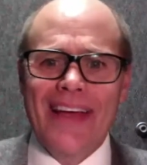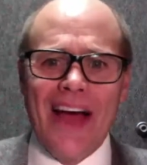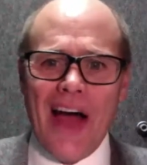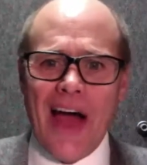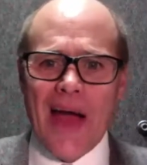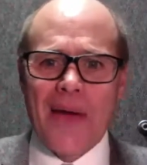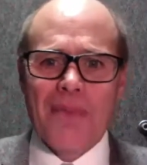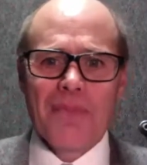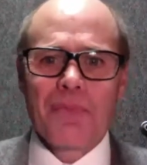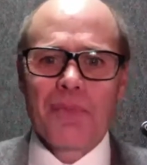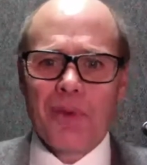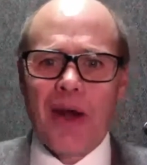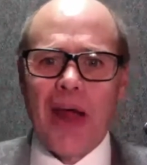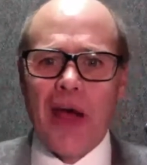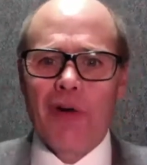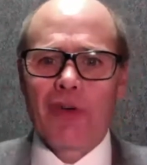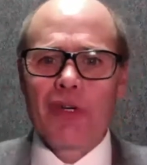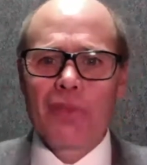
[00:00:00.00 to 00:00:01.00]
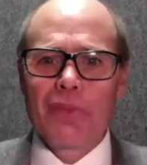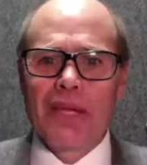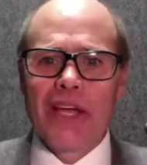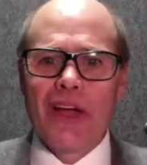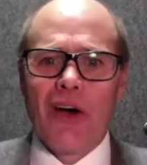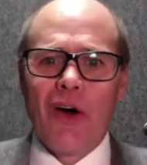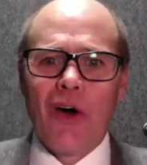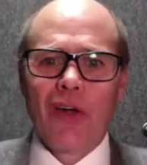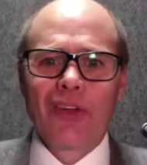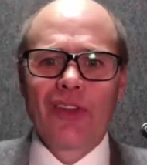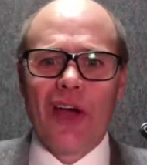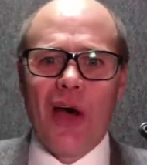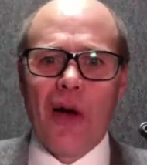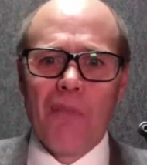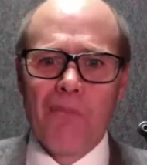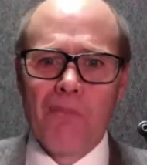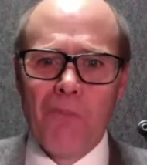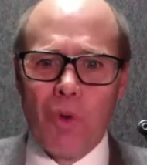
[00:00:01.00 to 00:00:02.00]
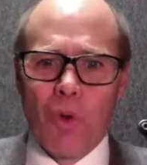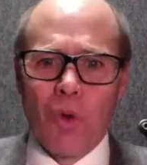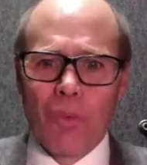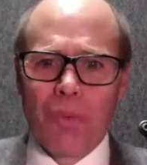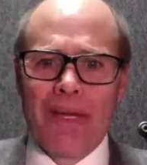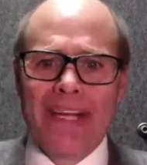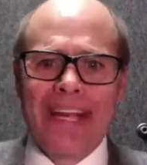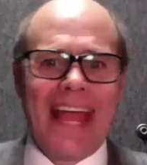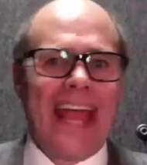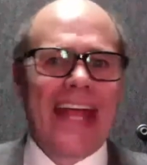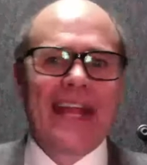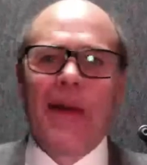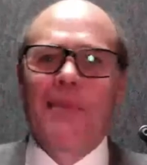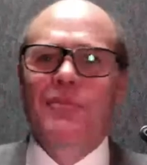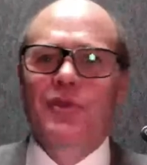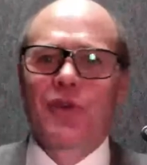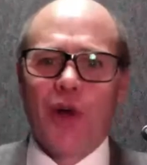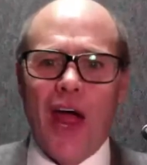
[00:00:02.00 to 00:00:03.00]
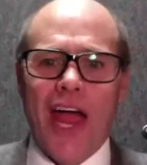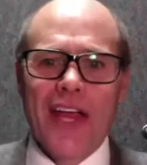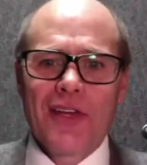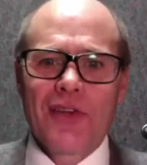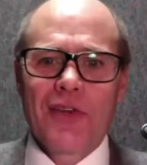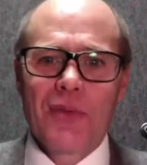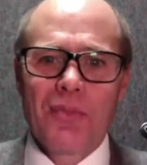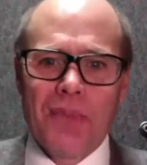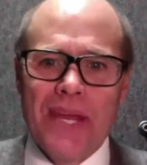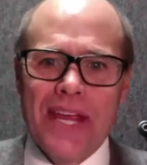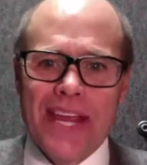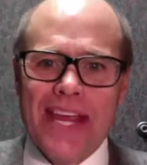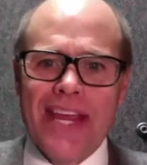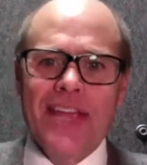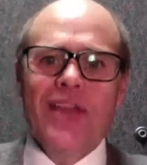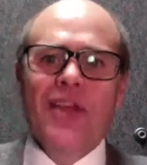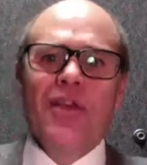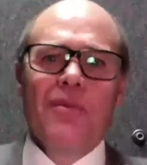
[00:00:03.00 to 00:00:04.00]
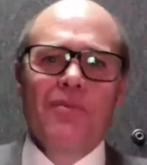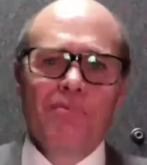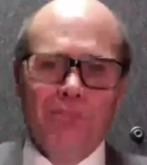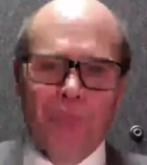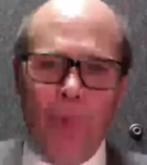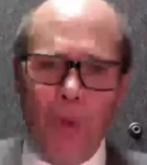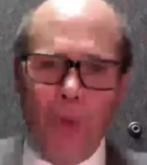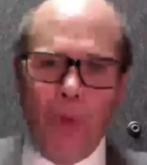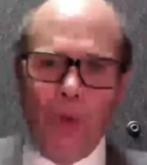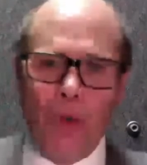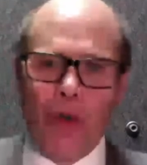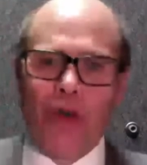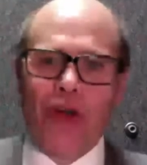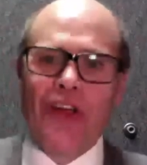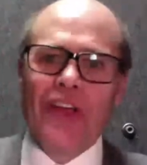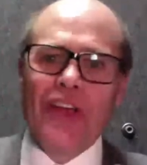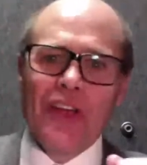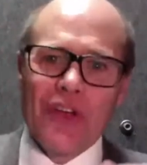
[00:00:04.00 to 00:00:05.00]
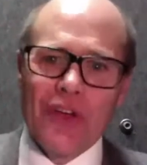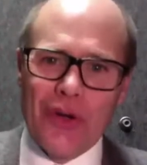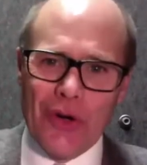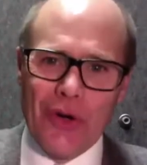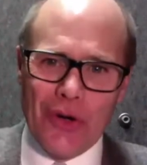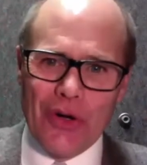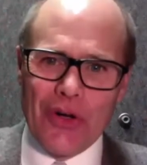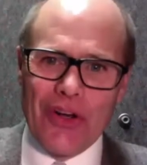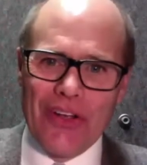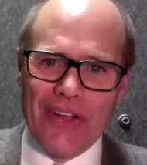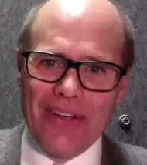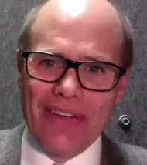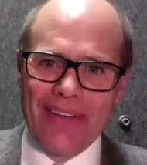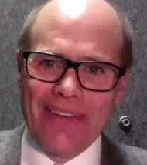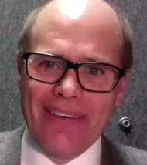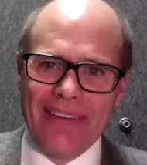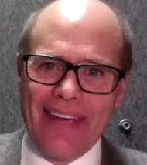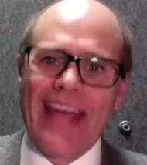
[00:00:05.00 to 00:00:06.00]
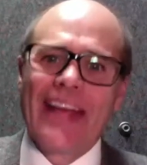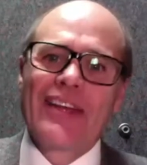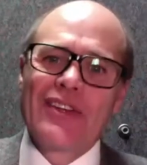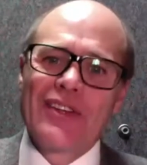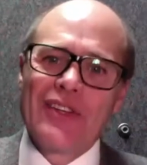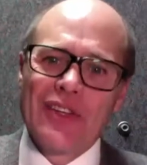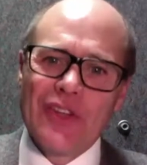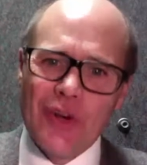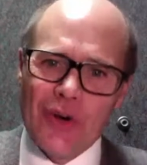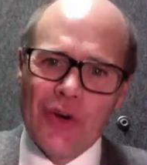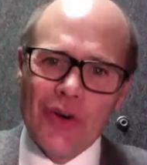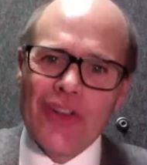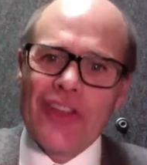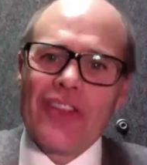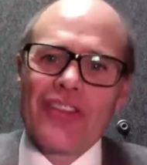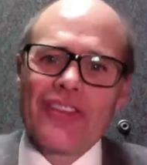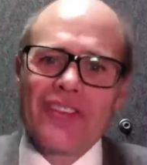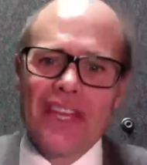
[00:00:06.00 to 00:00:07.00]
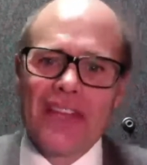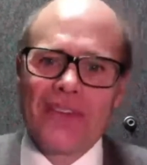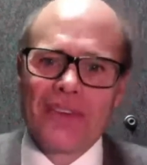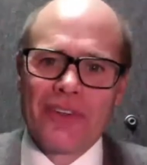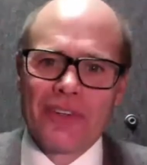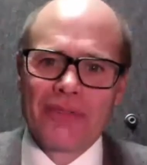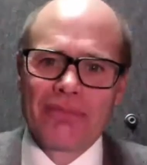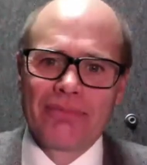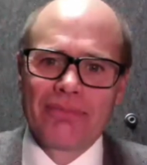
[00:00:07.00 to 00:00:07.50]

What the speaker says: I'm proud to be called a Mormon, and I'm trying to be more good and turn to the Savior.